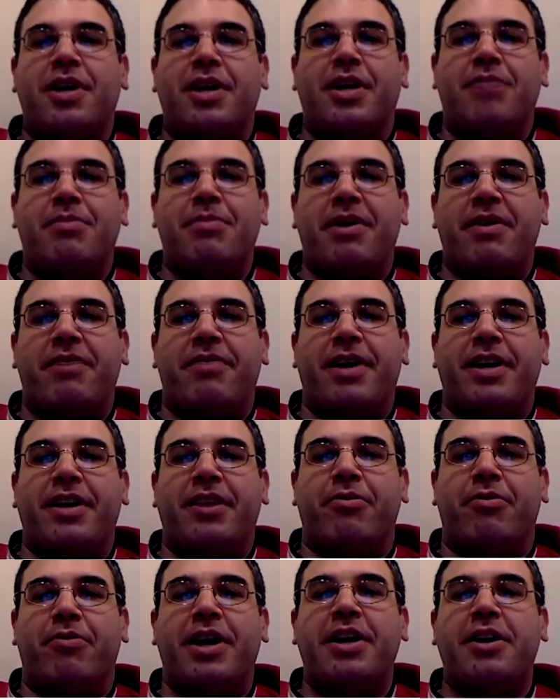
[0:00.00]
talking about
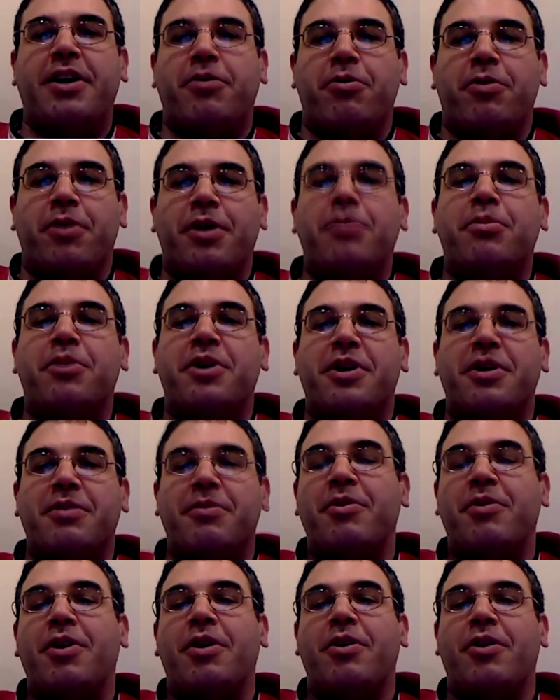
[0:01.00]
finding the right equilibrium
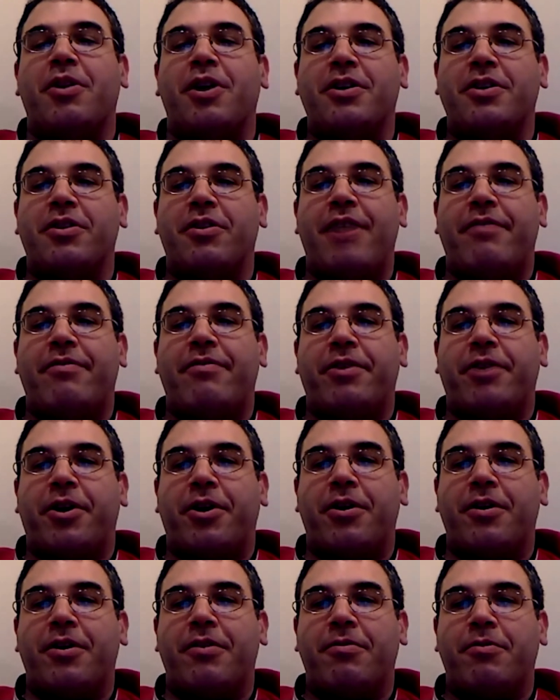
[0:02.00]
along the Laffer
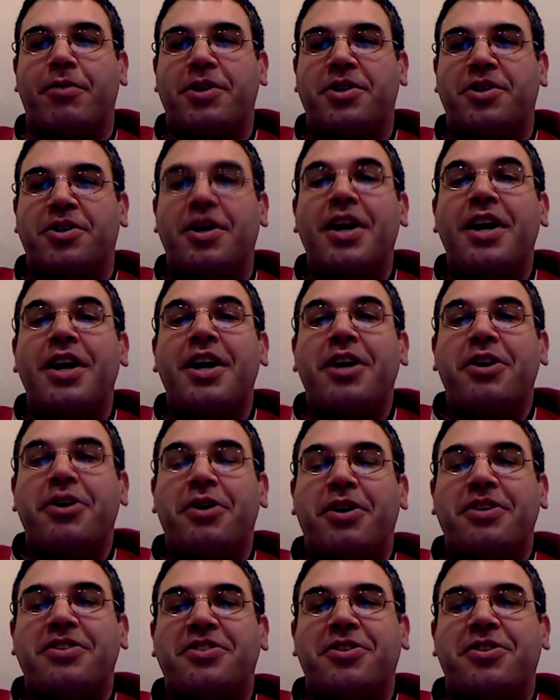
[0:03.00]
curve, which
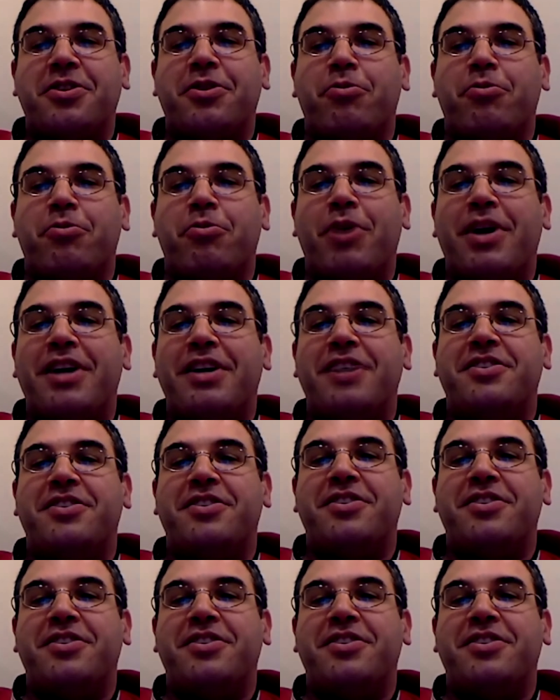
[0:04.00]
you could still raise